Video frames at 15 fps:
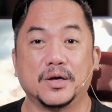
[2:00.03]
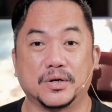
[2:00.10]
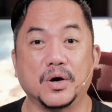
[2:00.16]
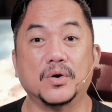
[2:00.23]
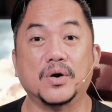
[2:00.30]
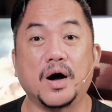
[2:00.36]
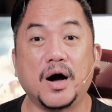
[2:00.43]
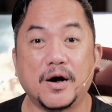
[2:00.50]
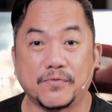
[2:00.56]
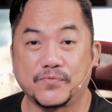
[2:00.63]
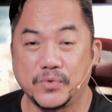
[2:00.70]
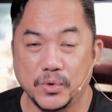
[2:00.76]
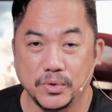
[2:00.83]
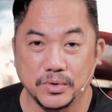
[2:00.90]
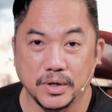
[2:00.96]
go
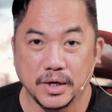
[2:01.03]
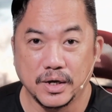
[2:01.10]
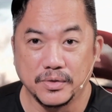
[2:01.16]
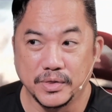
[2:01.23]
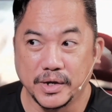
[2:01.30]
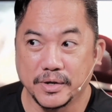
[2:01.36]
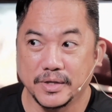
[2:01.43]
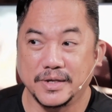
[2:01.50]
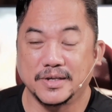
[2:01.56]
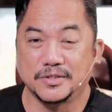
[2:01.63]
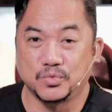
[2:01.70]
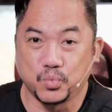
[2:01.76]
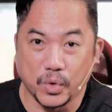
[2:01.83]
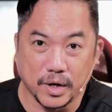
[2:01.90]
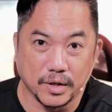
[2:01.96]
off-road nearly as
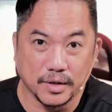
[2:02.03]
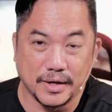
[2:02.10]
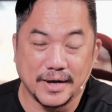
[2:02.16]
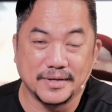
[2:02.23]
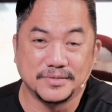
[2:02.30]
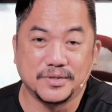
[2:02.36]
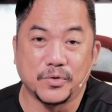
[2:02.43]
well as the